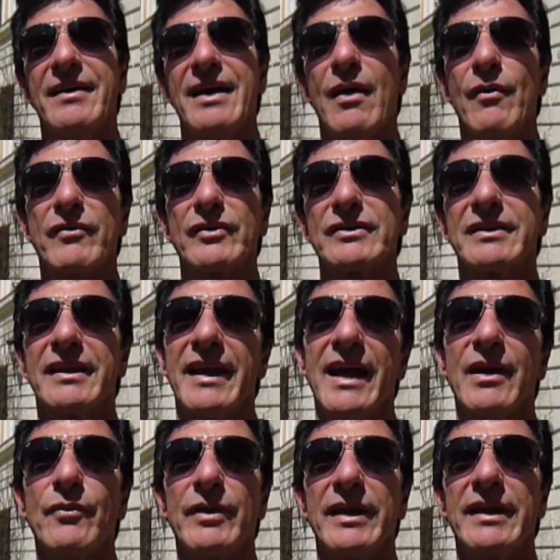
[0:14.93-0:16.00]
However, today
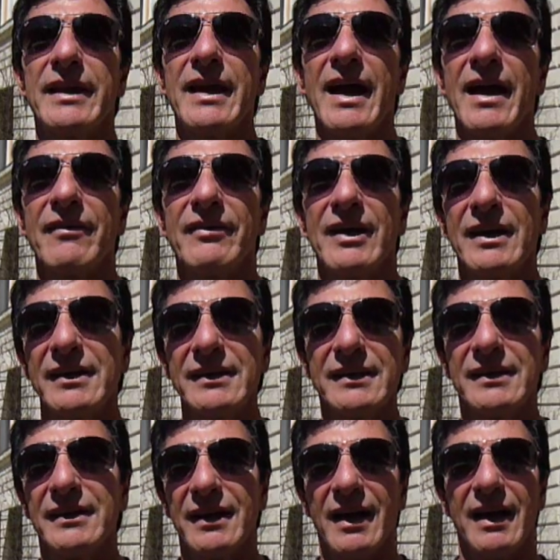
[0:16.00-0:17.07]
we have
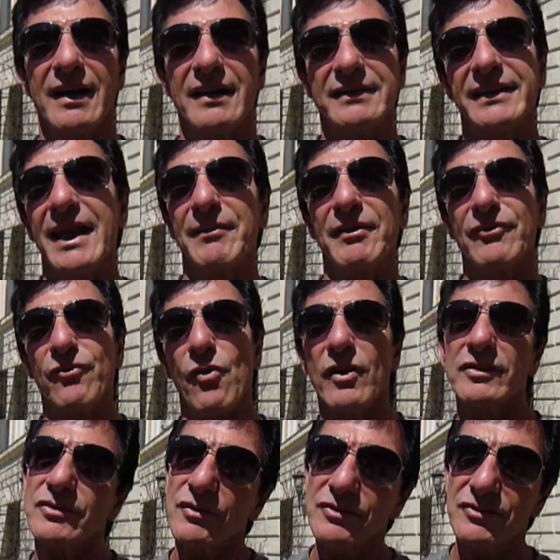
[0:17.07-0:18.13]
a day
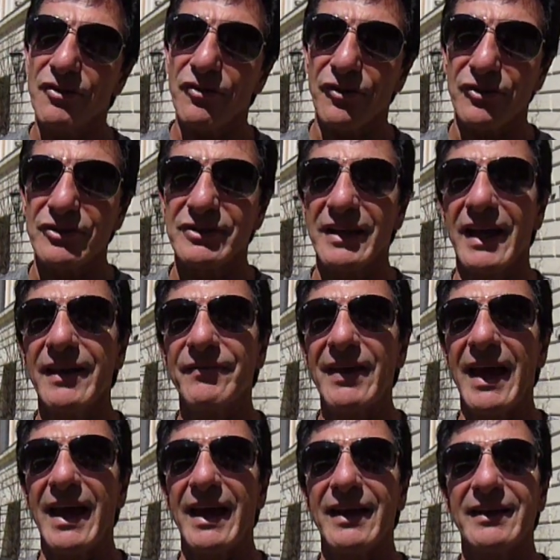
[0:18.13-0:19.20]
before, so it's Thursday,
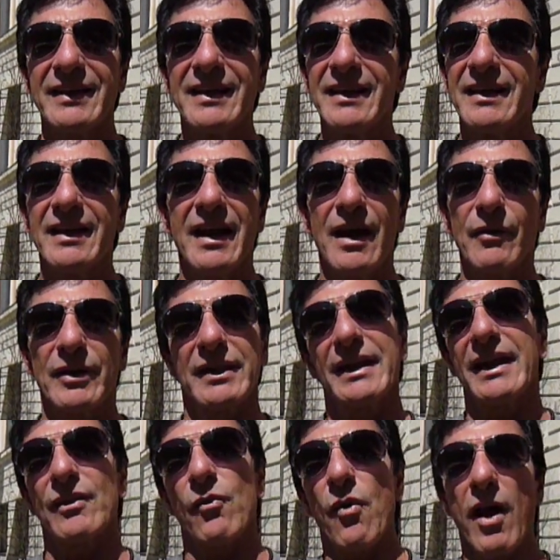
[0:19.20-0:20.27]
and we're going to
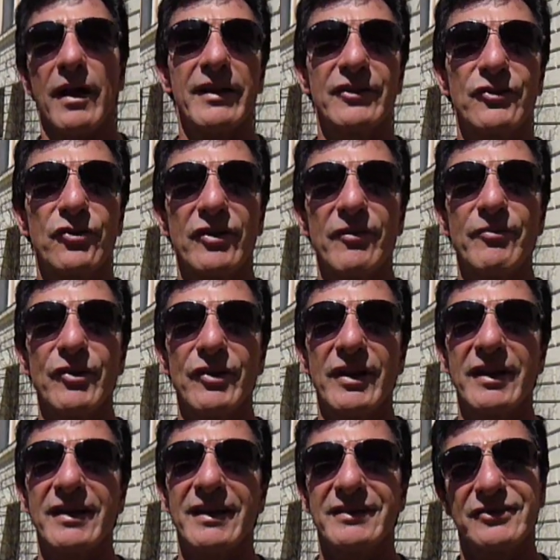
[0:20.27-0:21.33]
take a walking tour of
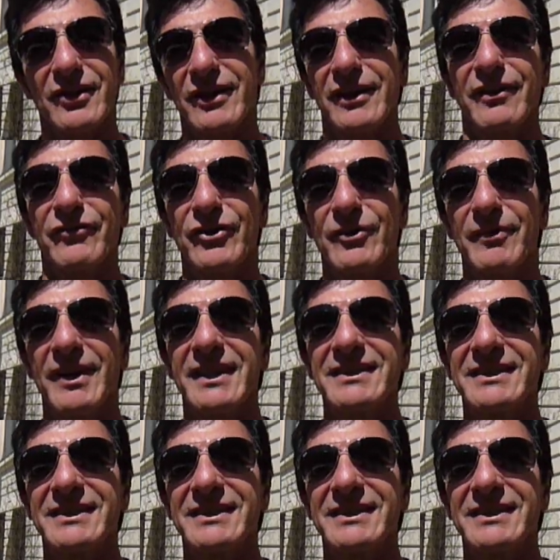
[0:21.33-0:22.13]
Munich starting in a few minutes.